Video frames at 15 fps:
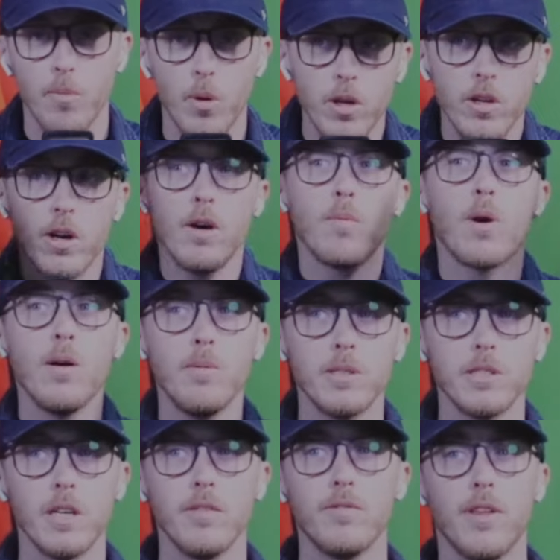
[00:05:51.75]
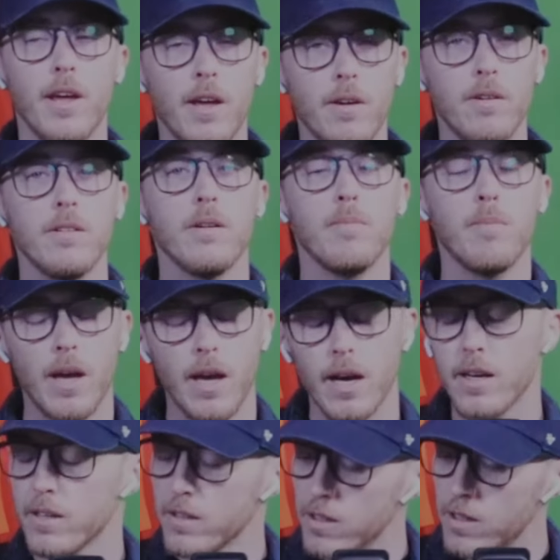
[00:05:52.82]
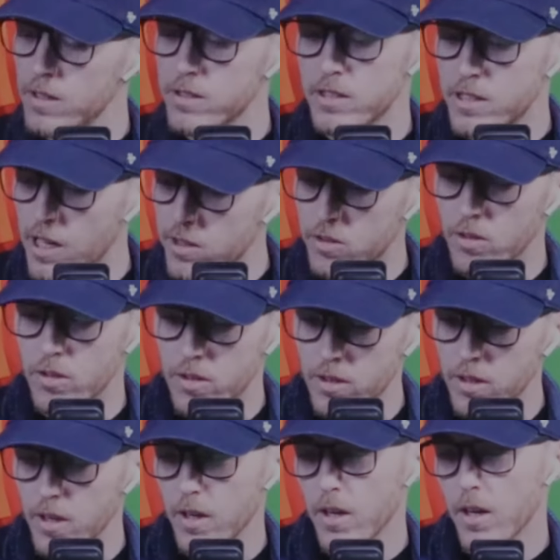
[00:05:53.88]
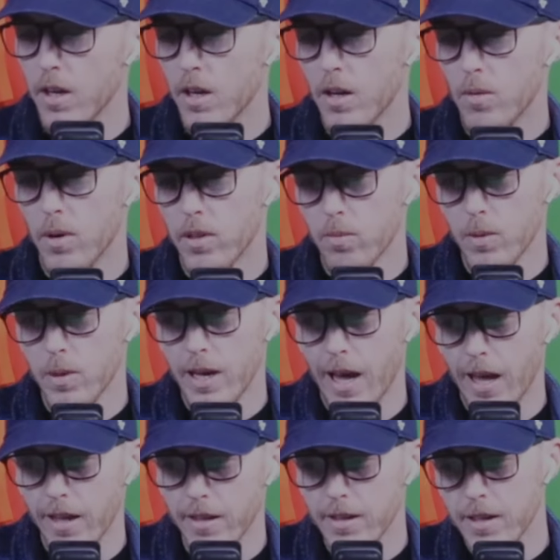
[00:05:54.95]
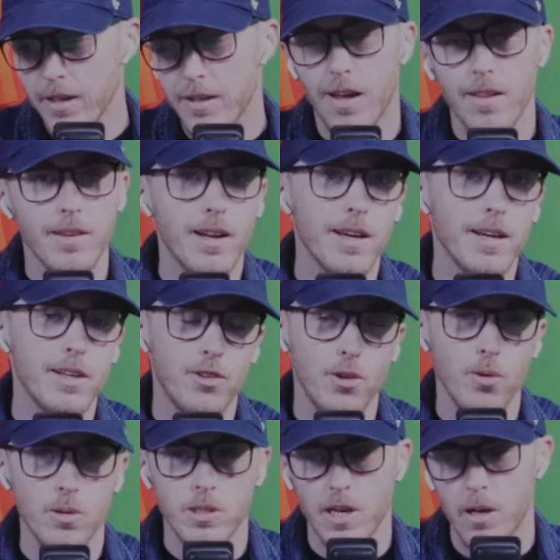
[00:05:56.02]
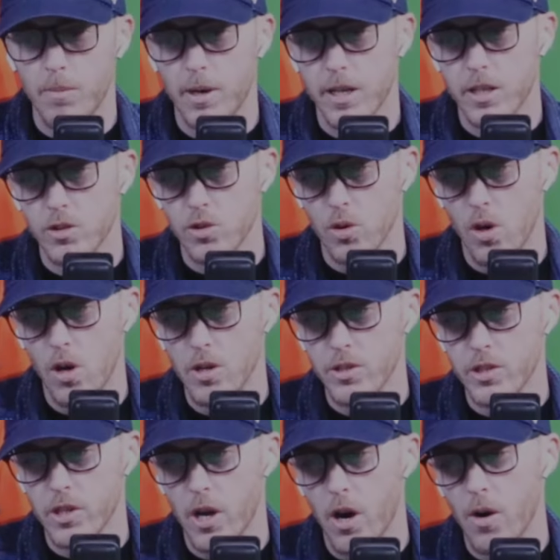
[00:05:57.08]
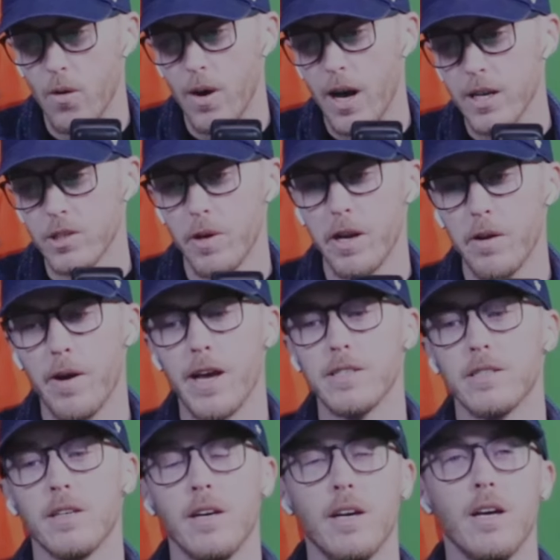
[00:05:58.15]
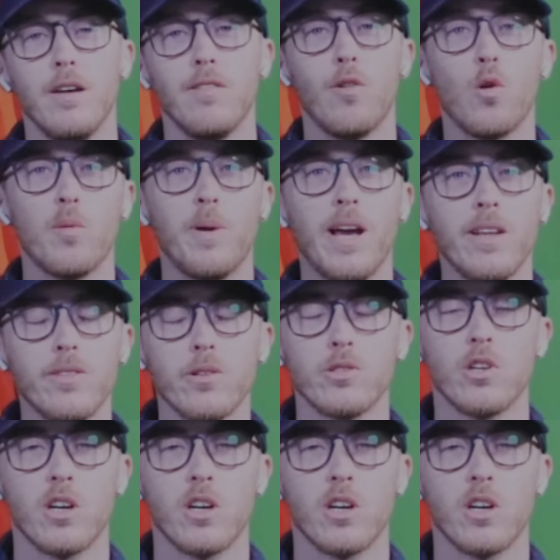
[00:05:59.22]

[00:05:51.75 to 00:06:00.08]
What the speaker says: But I brought myself down. I'm back, centered with reality. Nothing I could do. It's out of my control. Anyways, Florida Panthers.